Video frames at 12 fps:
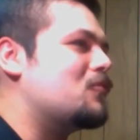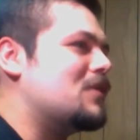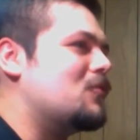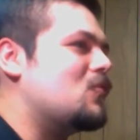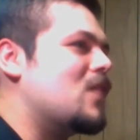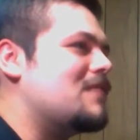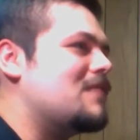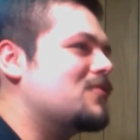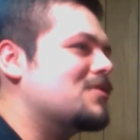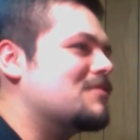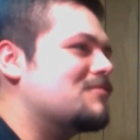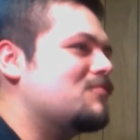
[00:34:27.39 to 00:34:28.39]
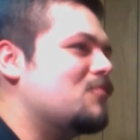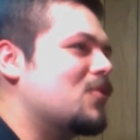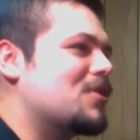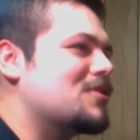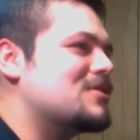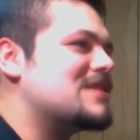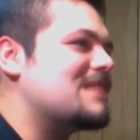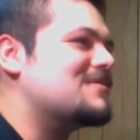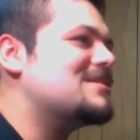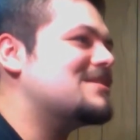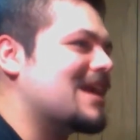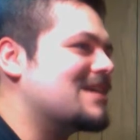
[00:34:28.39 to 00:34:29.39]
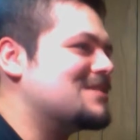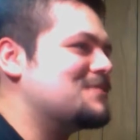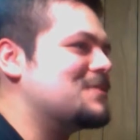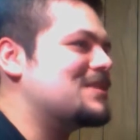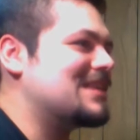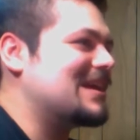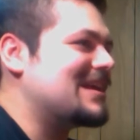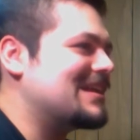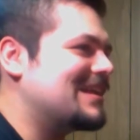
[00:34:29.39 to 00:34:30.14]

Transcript: way for the workers to have sex with like...